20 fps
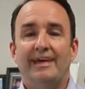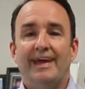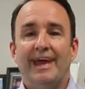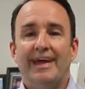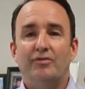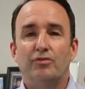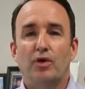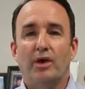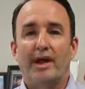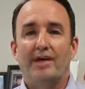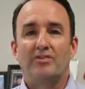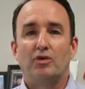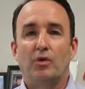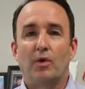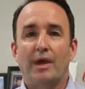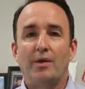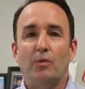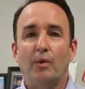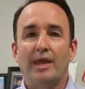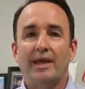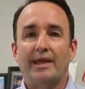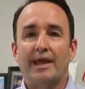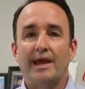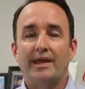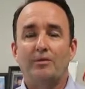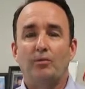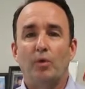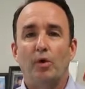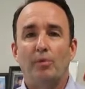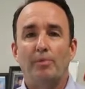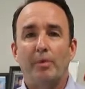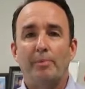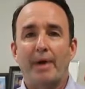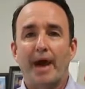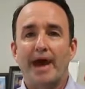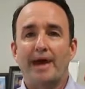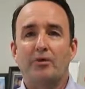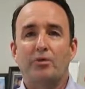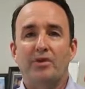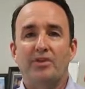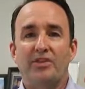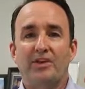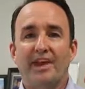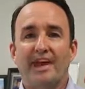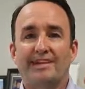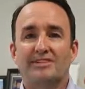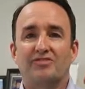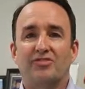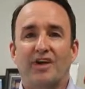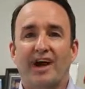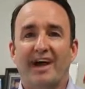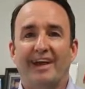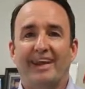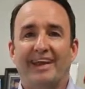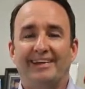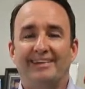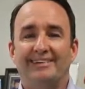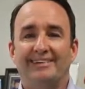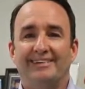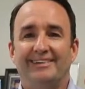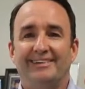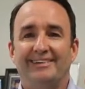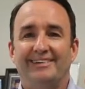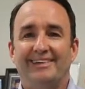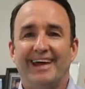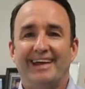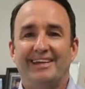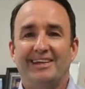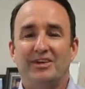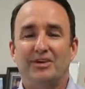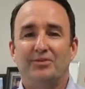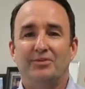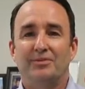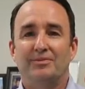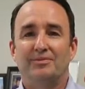Everyone have a great weekend. We'll be back with you next Friday. Thank you.